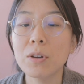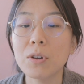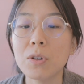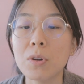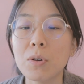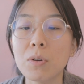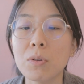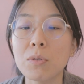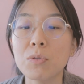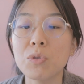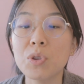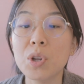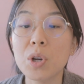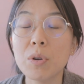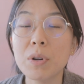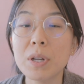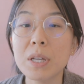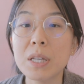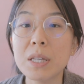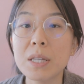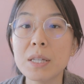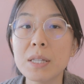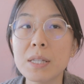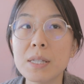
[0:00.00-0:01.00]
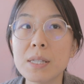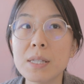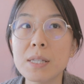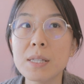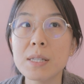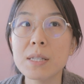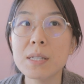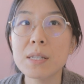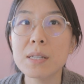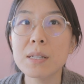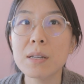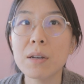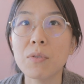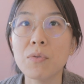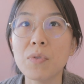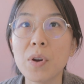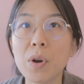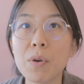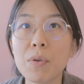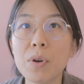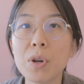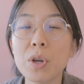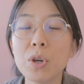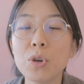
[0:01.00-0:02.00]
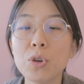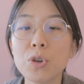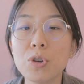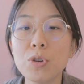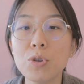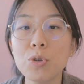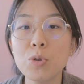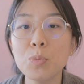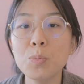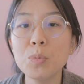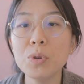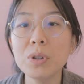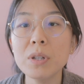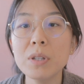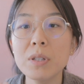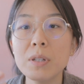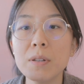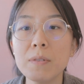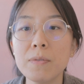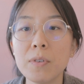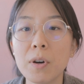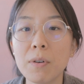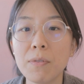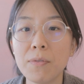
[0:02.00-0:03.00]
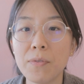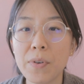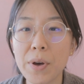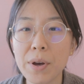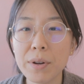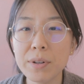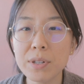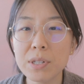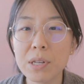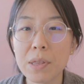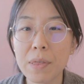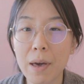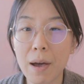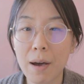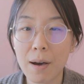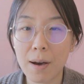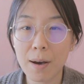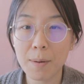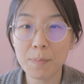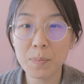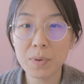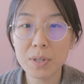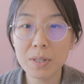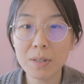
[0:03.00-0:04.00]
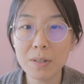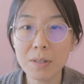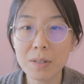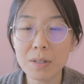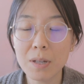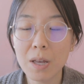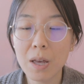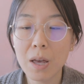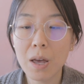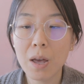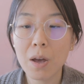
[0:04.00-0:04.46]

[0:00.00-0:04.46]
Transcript: you know there is a very cumulative effect that happens